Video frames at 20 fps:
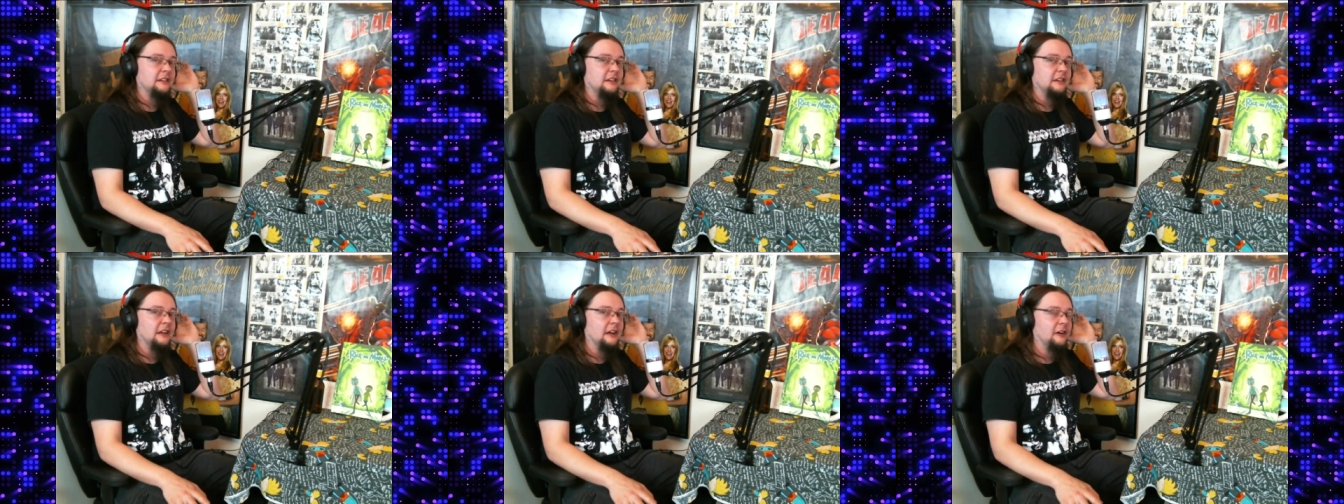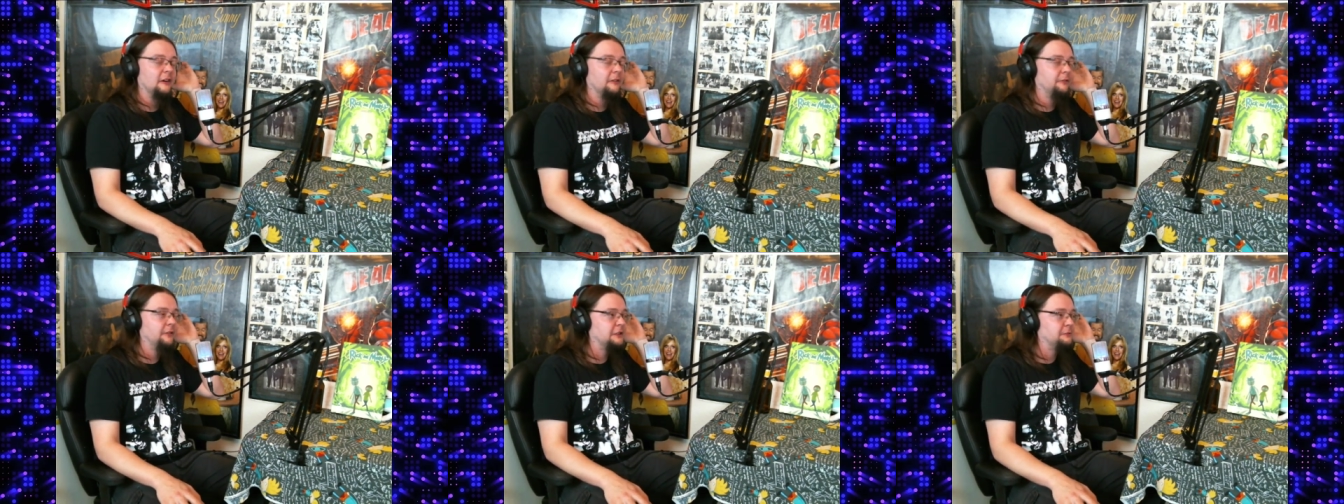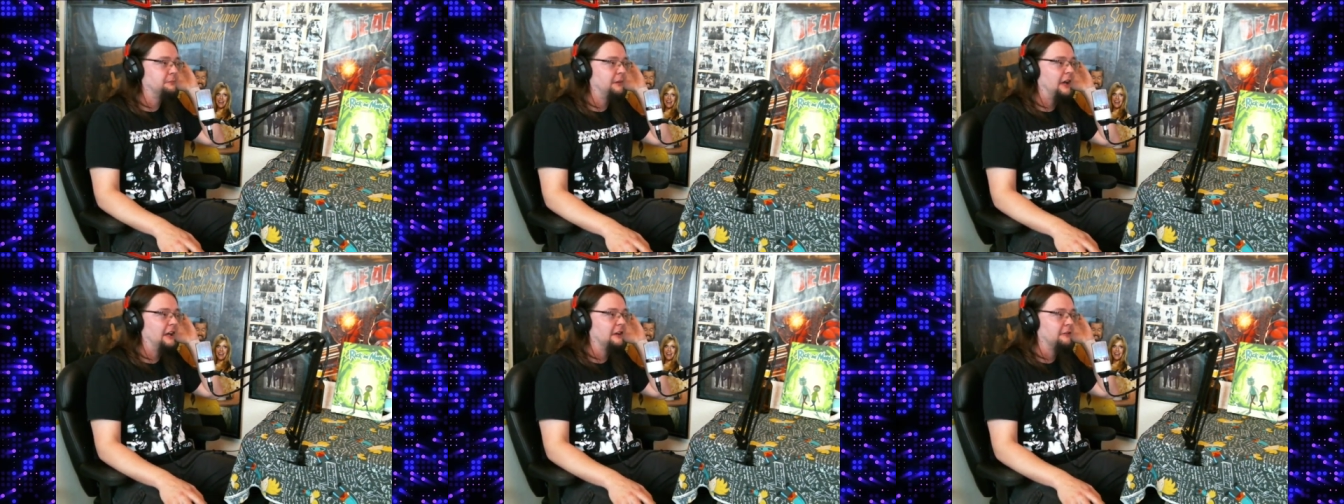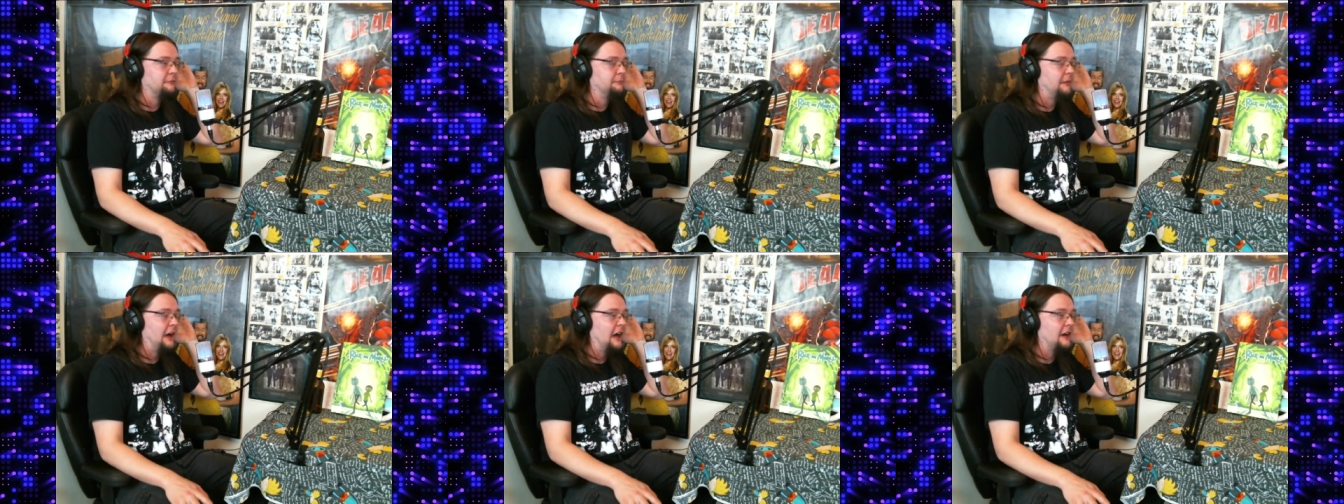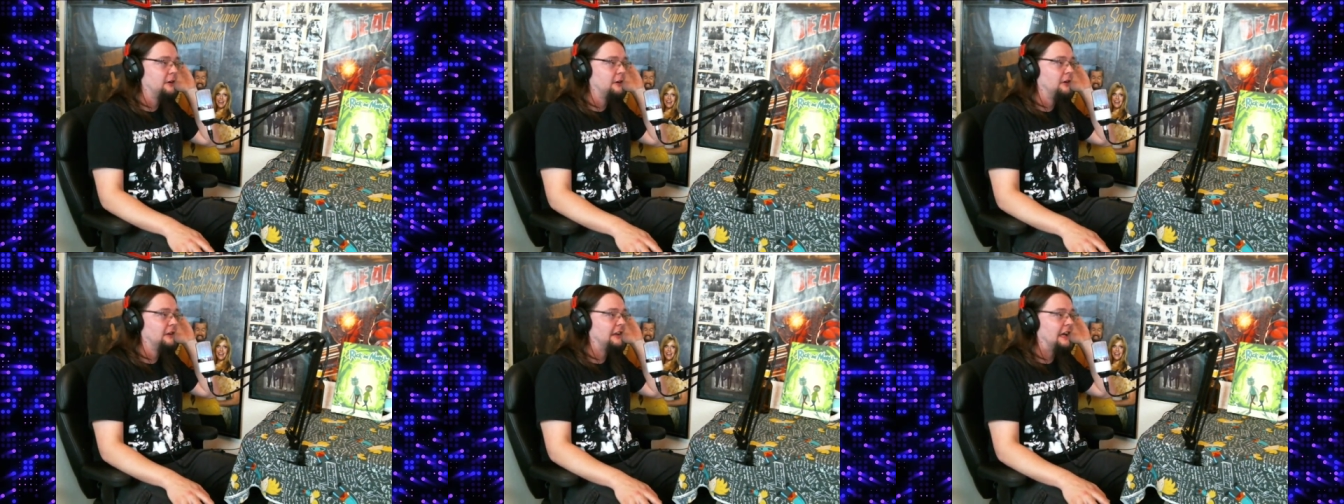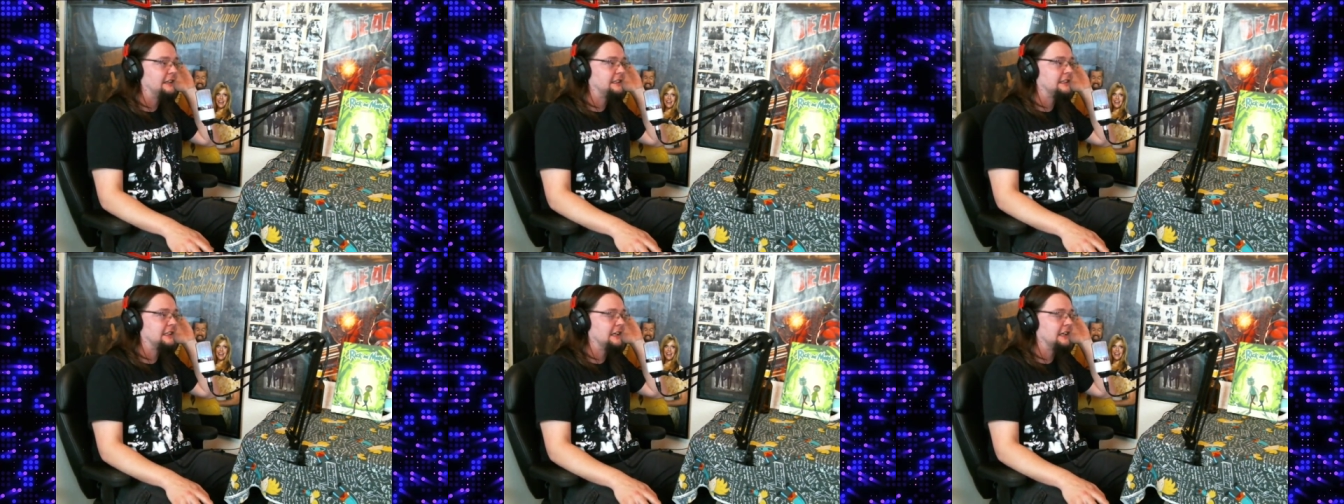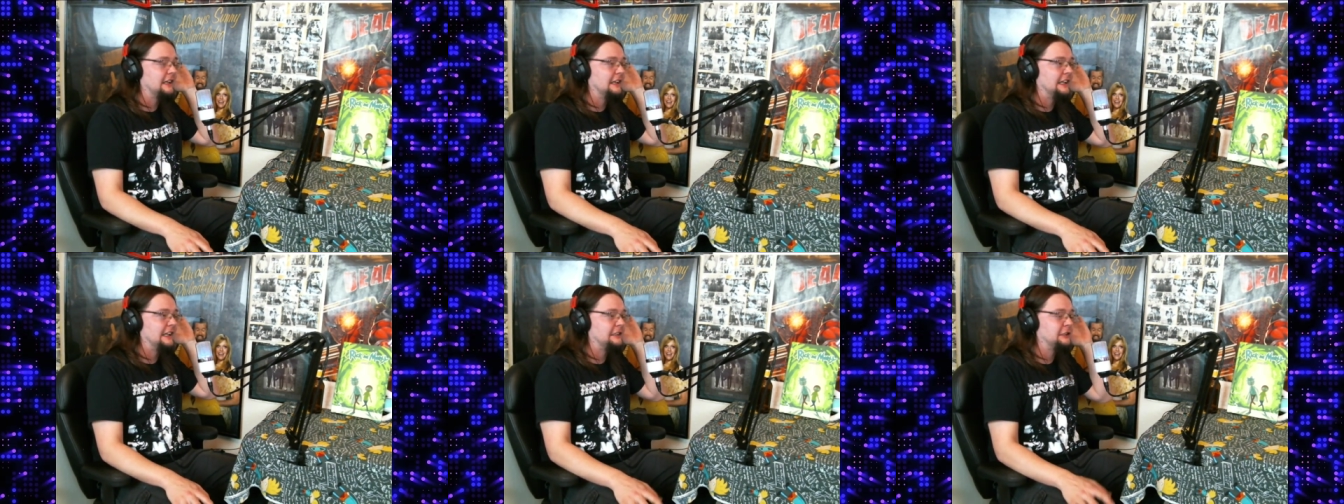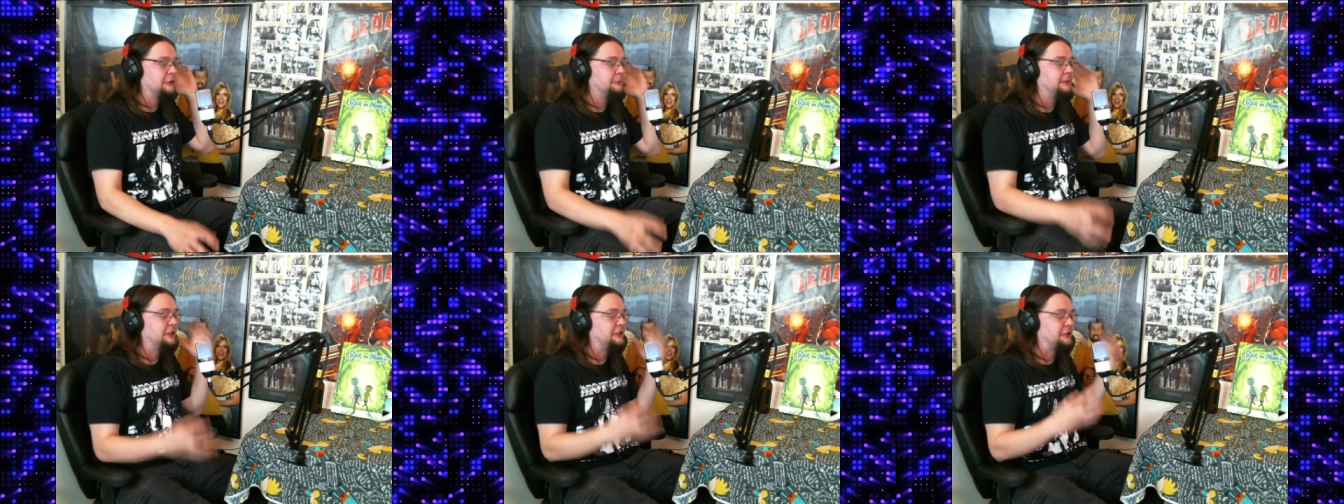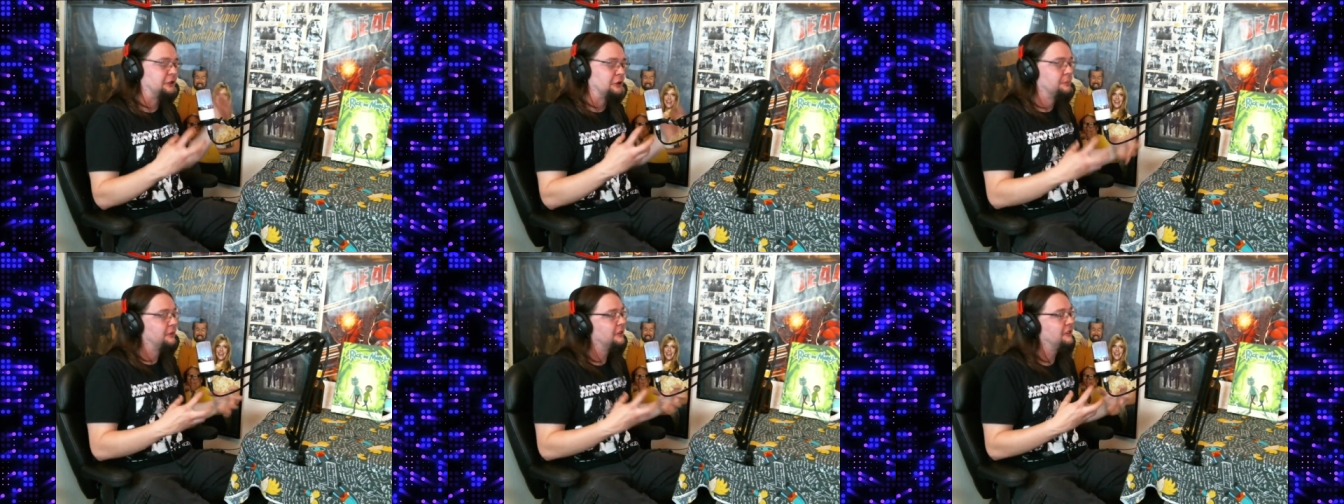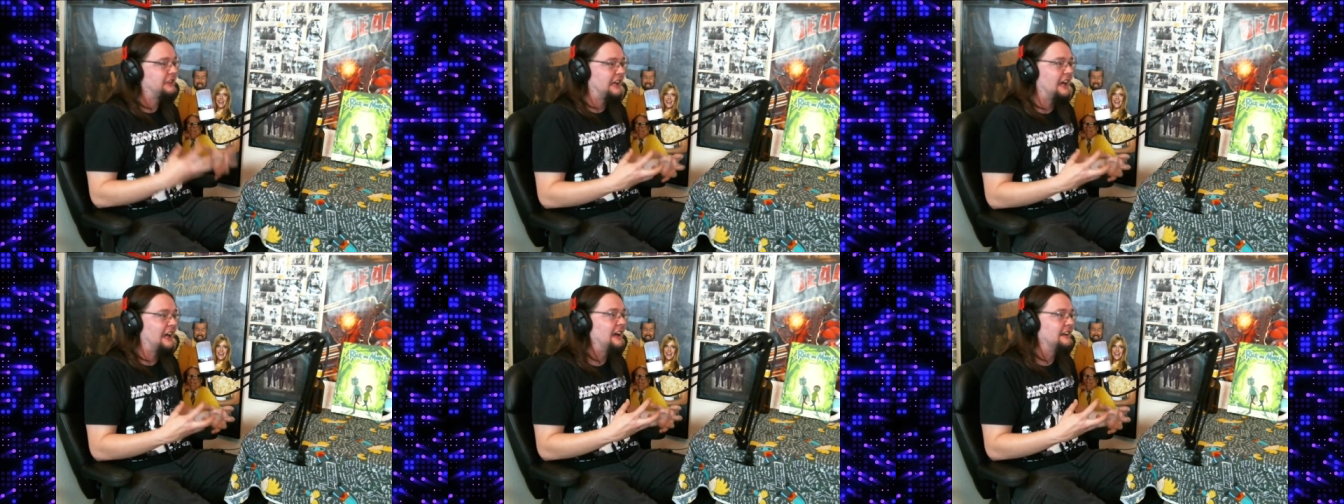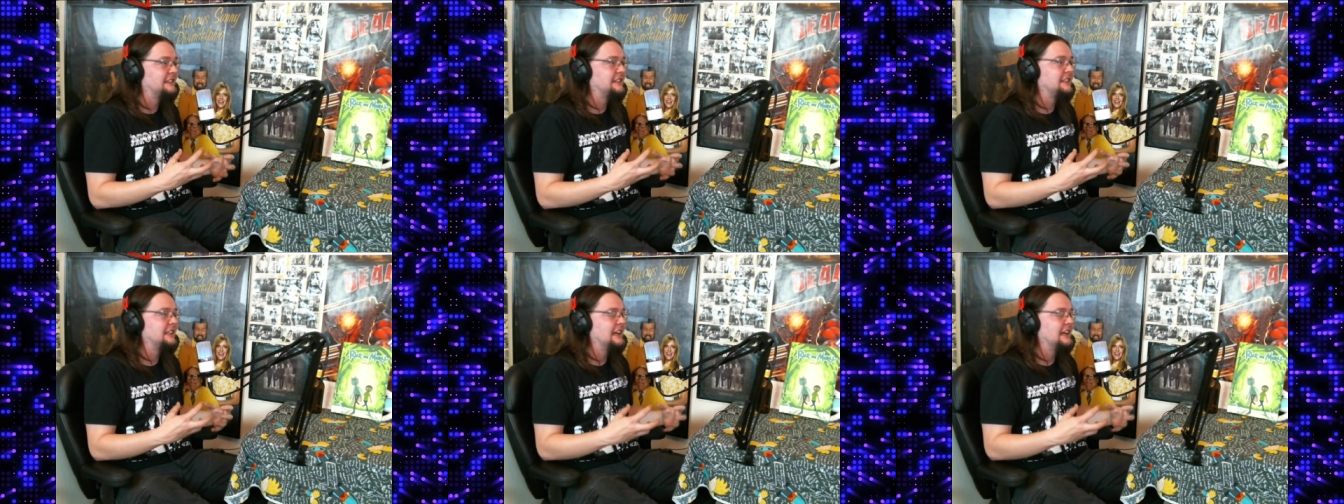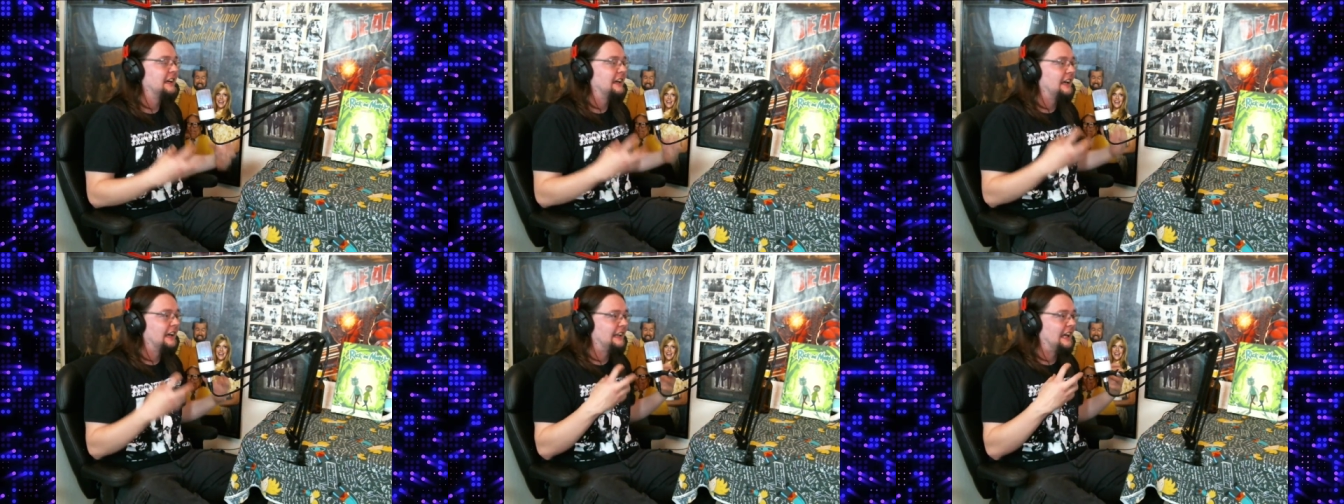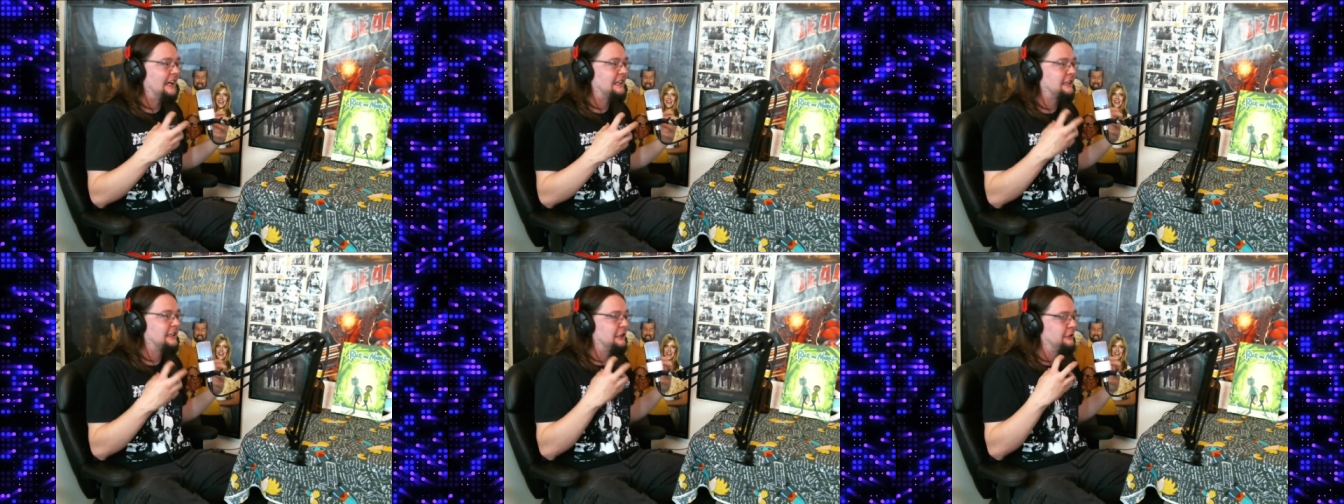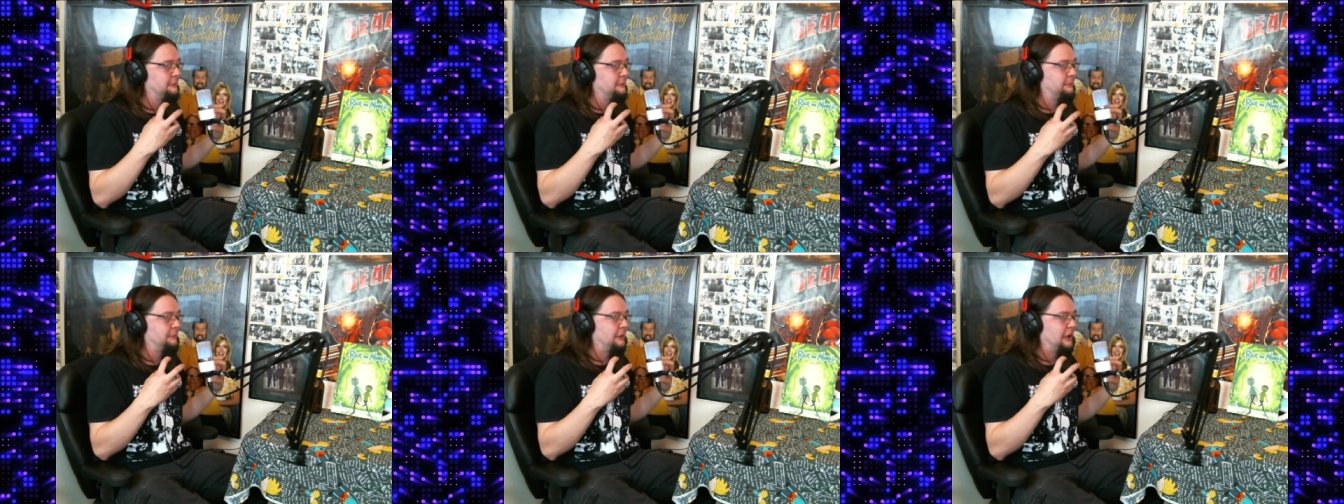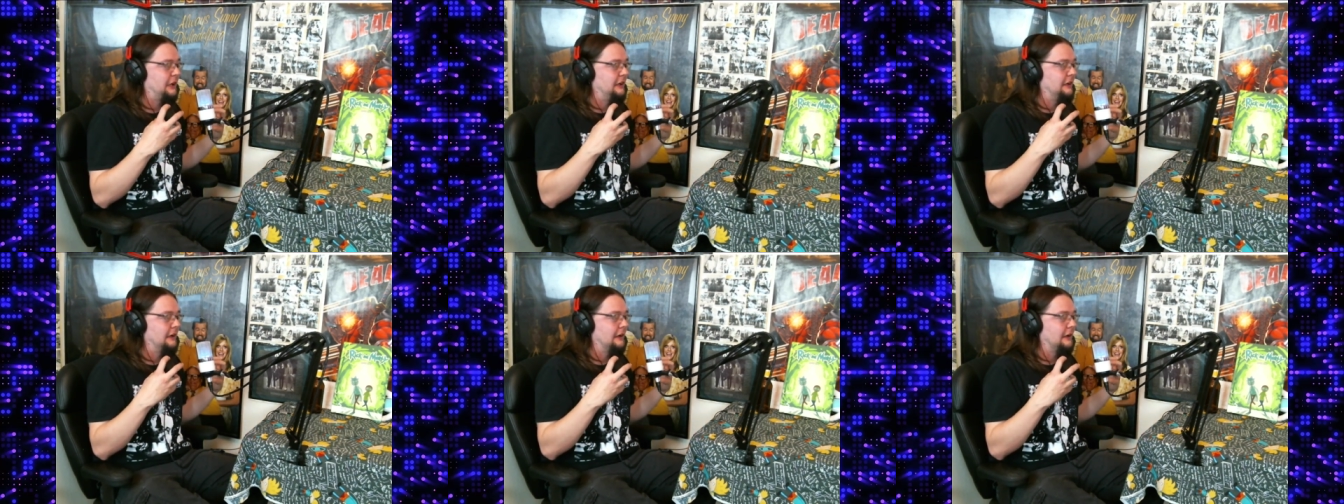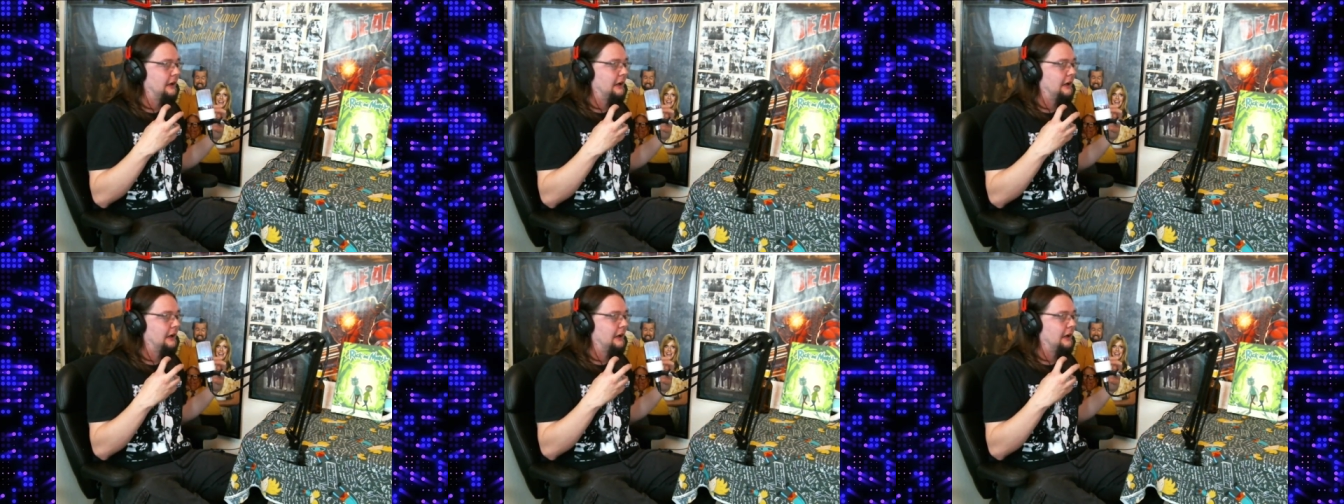If it's made of metal, that's gonna be super dense, and that's gonna be